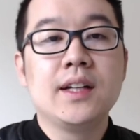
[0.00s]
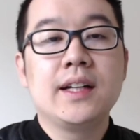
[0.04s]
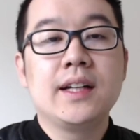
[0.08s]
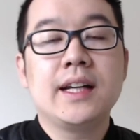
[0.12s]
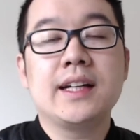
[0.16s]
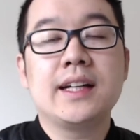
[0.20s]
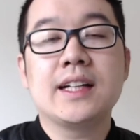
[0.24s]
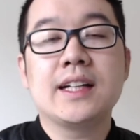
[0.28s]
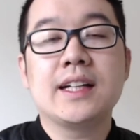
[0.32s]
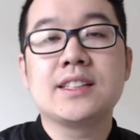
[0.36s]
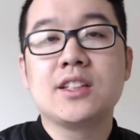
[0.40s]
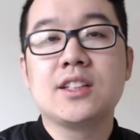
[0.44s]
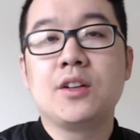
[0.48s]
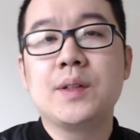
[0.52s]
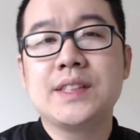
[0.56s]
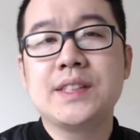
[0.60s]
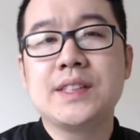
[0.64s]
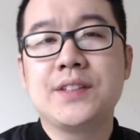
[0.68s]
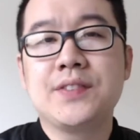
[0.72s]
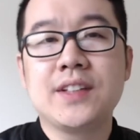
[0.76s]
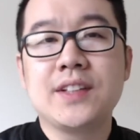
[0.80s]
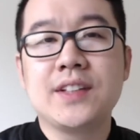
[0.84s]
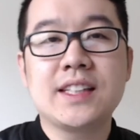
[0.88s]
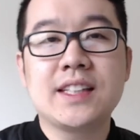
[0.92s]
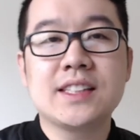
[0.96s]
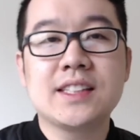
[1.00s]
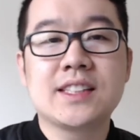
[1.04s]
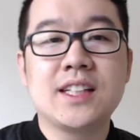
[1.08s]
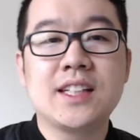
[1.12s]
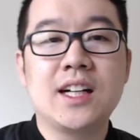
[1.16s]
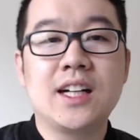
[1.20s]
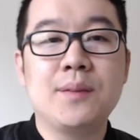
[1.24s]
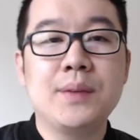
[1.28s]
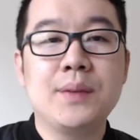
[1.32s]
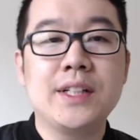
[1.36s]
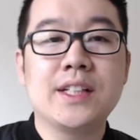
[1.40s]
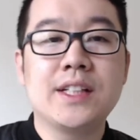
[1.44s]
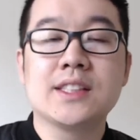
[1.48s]
And as always, if you like this
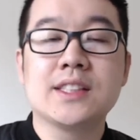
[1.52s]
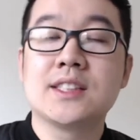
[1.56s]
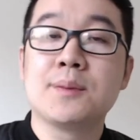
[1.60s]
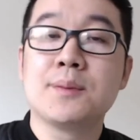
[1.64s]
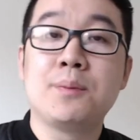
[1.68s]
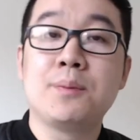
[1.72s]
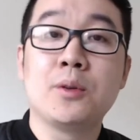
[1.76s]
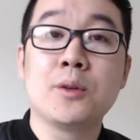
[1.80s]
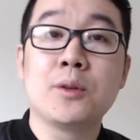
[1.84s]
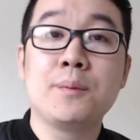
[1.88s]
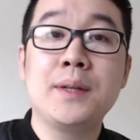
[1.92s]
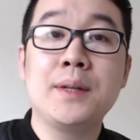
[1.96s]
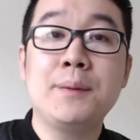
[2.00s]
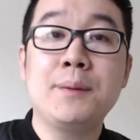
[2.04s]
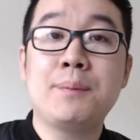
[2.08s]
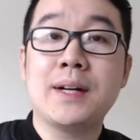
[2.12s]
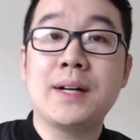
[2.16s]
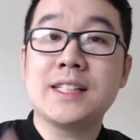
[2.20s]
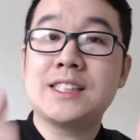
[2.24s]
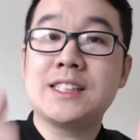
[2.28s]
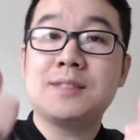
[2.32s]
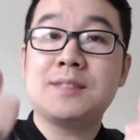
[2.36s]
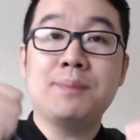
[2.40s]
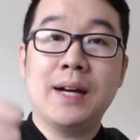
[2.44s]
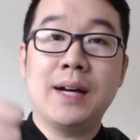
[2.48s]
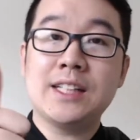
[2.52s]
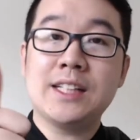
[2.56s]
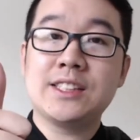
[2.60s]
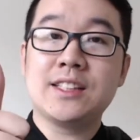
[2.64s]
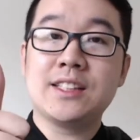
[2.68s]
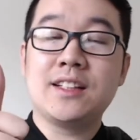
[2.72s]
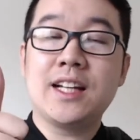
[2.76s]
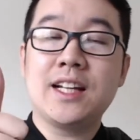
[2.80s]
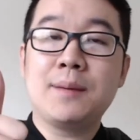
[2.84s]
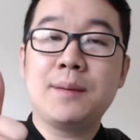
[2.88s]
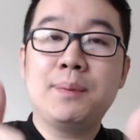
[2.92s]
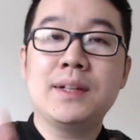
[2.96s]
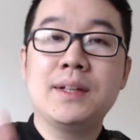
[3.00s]
comment, you can support me by smashing the
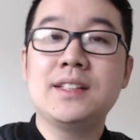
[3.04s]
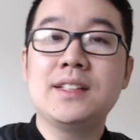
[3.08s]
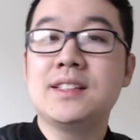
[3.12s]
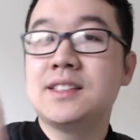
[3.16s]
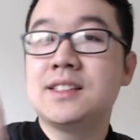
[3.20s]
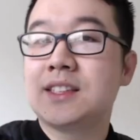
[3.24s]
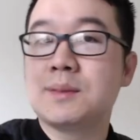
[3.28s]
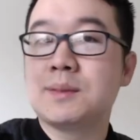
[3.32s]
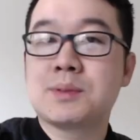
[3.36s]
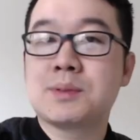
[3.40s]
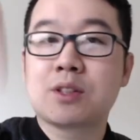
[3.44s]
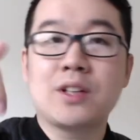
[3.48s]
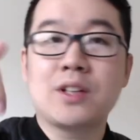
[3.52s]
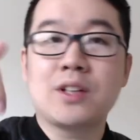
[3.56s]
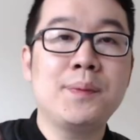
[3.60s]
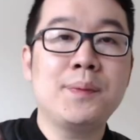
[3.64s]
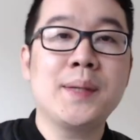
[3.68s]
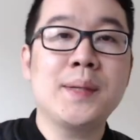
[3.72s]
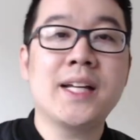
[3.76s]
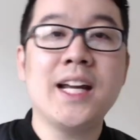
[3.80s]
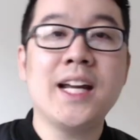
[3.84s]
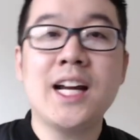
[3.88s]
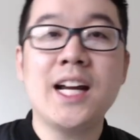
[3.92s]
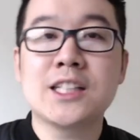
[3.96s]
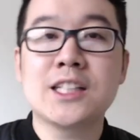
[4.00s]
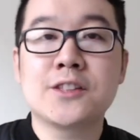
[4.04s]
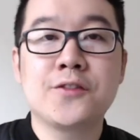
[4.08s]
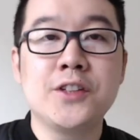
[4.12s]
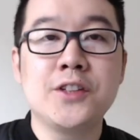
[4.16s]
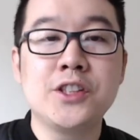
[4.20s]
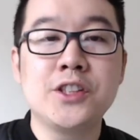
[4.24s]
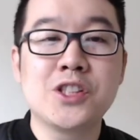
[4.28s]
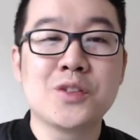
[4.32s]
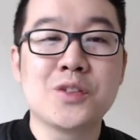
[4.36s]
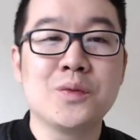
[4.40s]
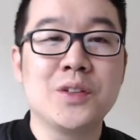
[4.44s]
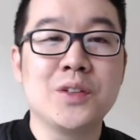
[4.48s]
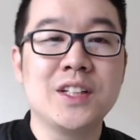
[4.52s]
like button, subscribing to catch
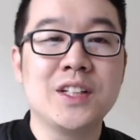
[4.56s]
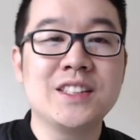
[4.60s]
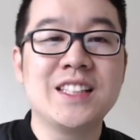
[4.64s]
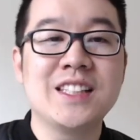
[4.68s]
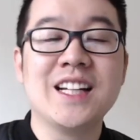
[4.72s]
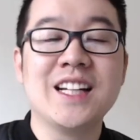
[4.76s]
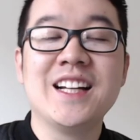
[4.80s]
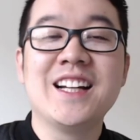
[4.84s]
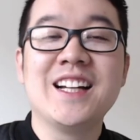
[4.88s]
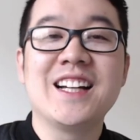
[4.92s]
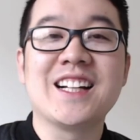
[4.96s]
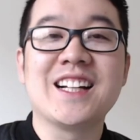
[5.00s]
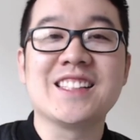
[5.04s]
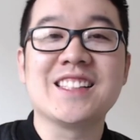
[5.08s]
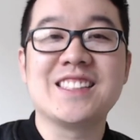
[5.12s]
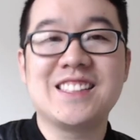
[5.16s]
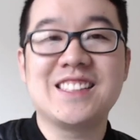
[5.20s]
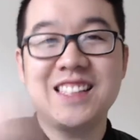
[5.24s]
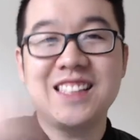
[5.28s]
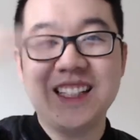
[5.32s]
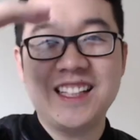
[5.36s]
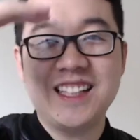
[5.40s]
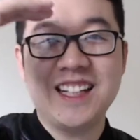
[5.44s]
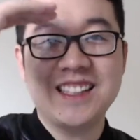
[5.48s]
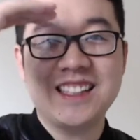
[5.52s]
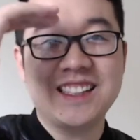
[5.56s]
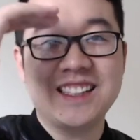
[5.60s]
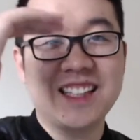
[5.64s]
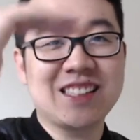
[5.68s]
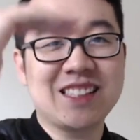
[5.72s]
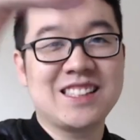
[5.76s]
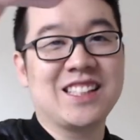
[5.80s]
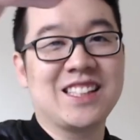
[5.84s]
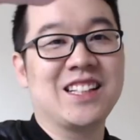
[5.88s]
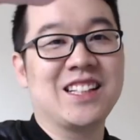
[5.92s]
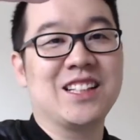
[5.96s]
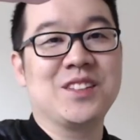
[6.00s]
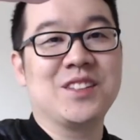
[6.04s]
future ones, and I'll see you guys next
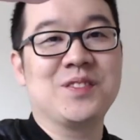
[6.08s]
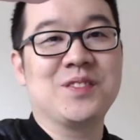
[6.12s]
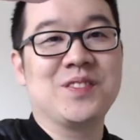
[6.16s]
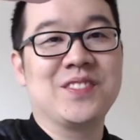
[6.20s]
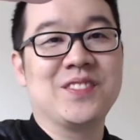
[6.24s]
time.